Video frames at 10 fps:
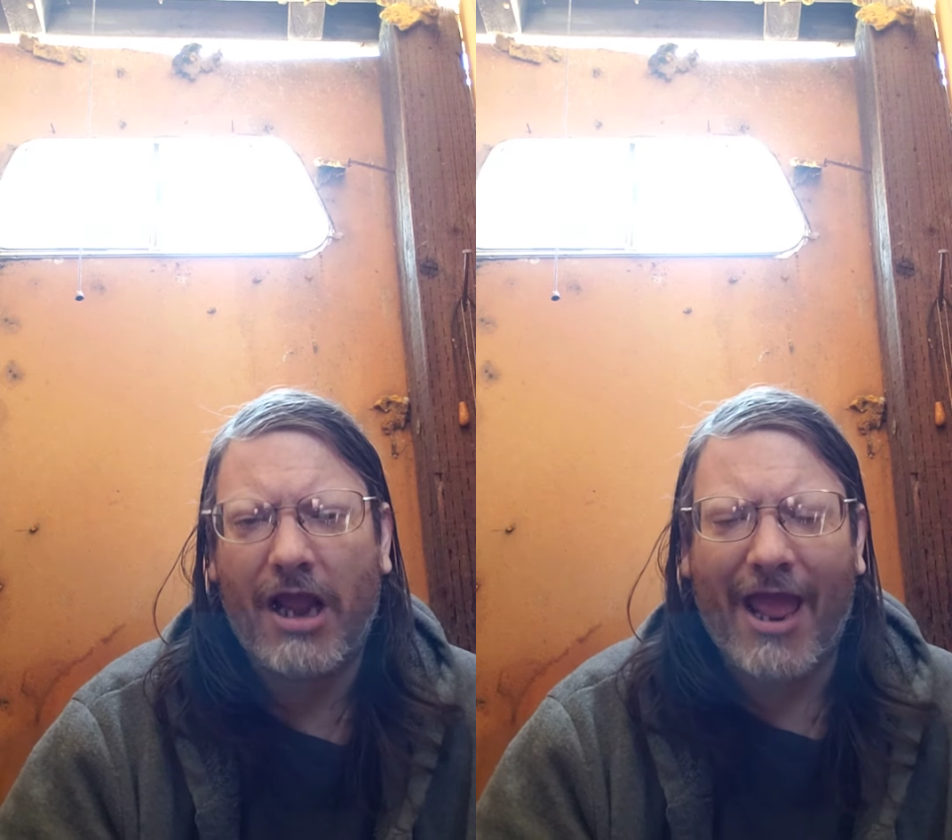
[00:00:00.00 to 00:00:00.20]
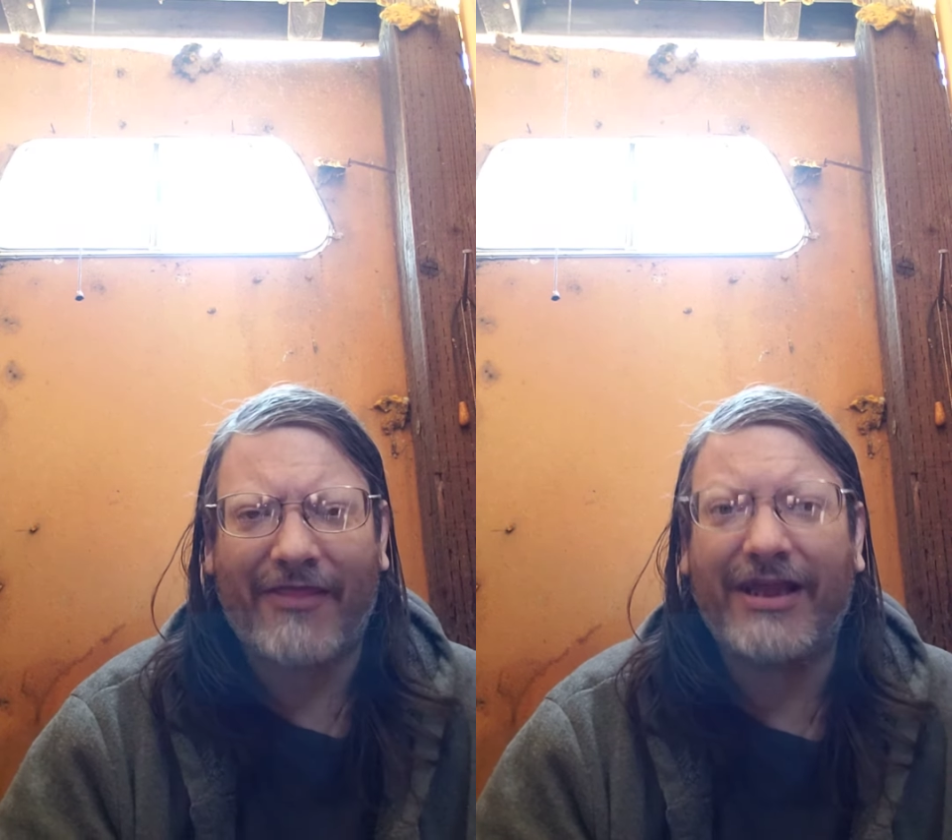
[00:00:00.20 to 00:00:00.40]

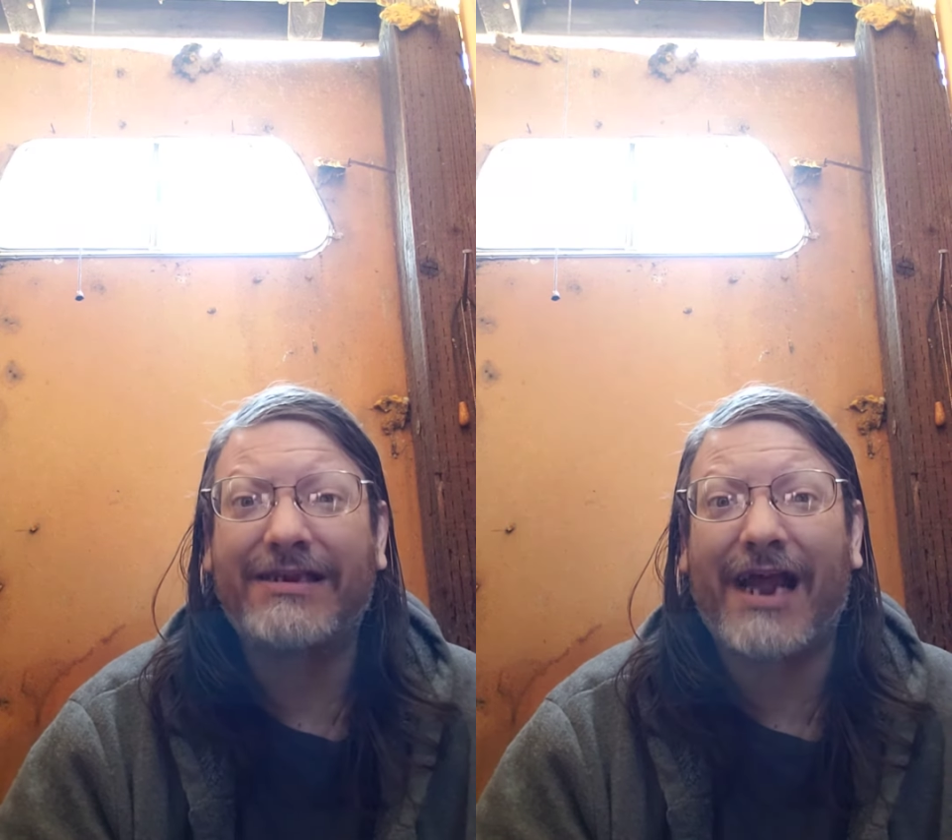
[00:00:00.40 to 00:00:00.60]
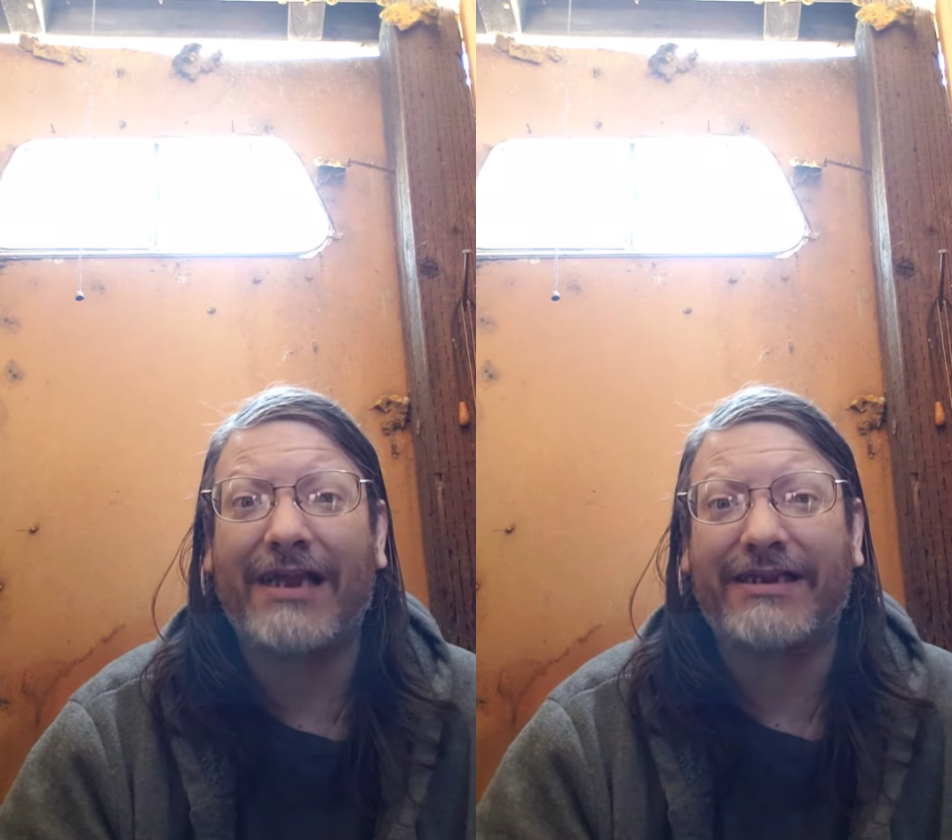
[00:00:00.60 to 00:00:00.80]
And
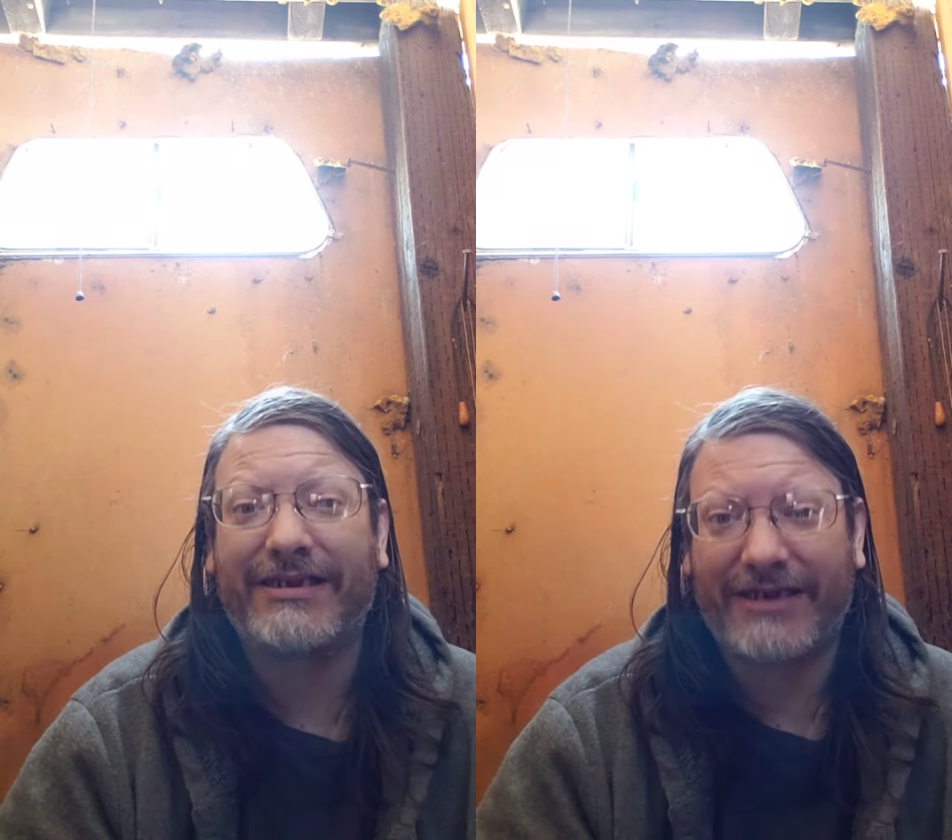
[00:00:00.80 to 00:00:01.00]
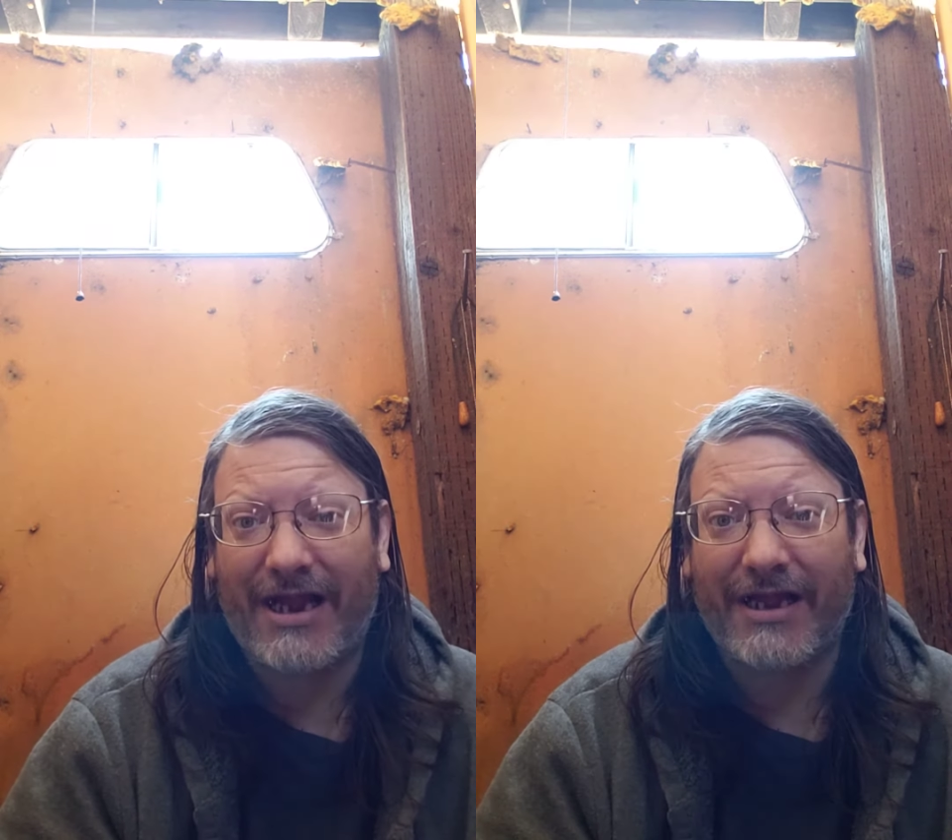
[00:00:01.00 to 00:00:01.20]
this guy's
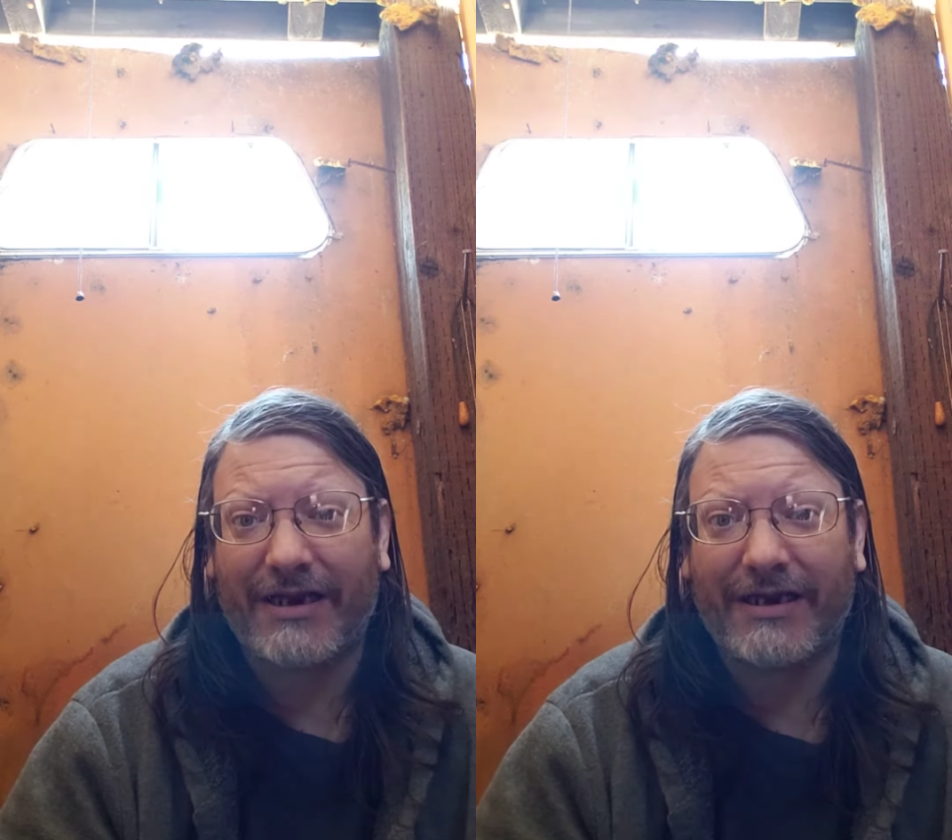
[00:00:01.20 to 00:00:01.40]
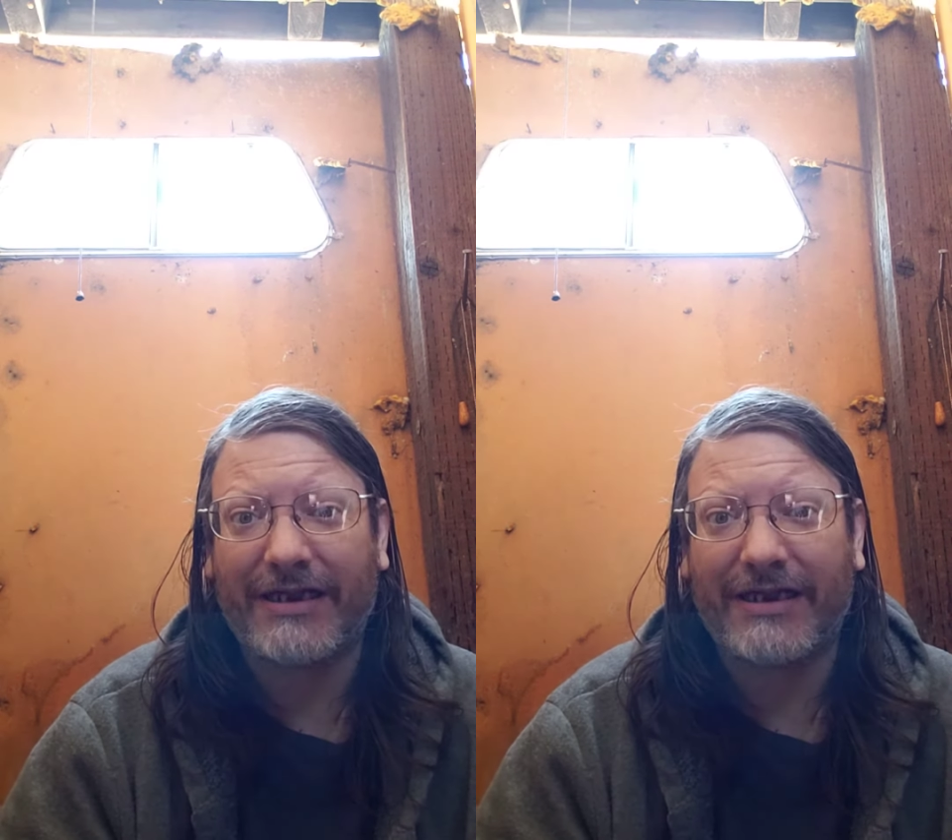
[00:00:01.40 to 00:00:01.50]
son